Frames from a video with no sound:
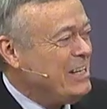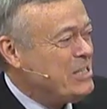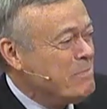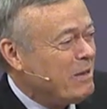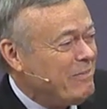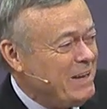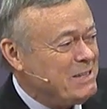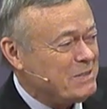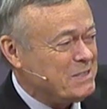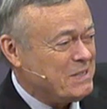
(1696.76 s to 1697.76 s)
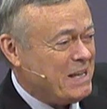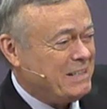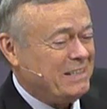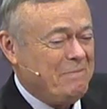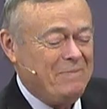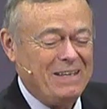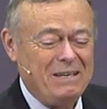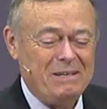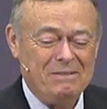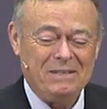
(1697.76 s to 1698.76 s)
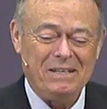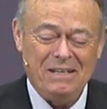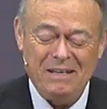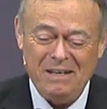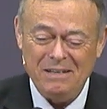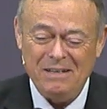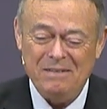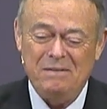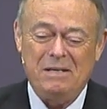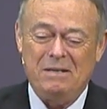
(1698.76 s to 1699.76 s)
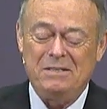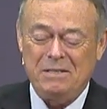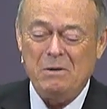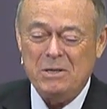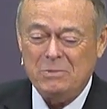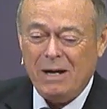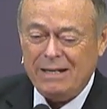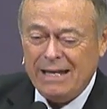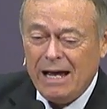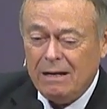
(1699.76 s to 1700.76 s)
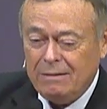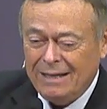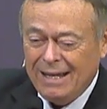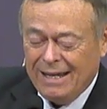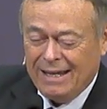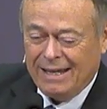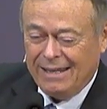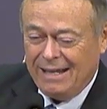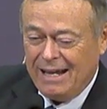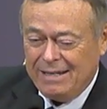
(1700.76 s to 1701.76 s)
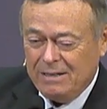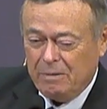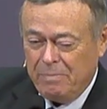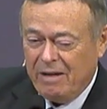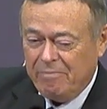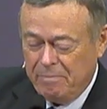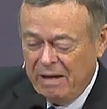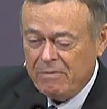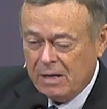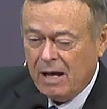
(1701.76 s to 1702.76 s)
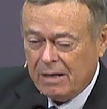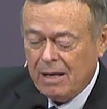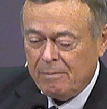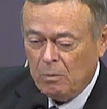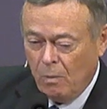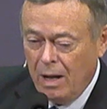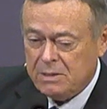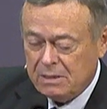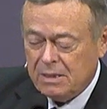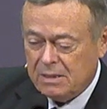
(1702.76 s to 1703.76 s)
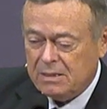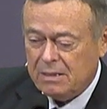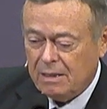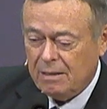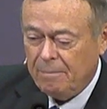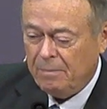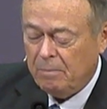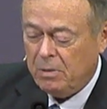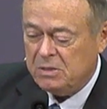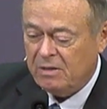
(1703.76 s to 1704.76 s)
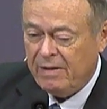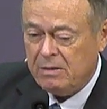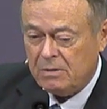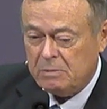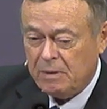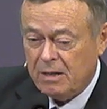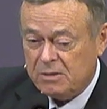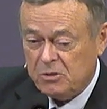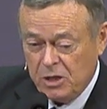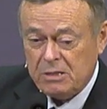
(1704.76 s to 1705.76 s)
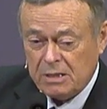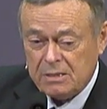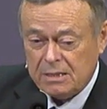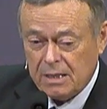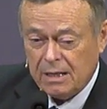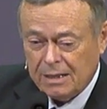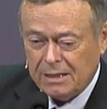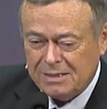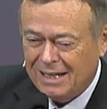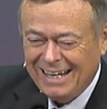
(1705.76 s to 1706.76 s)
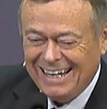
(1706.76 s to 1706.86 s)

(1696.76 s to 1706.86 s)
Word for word: Jim Caviezel's on a, uh, on a, a, series right now that I tell Bev, Bev, you got to come and watch this um, person of interest because Jesus is on this.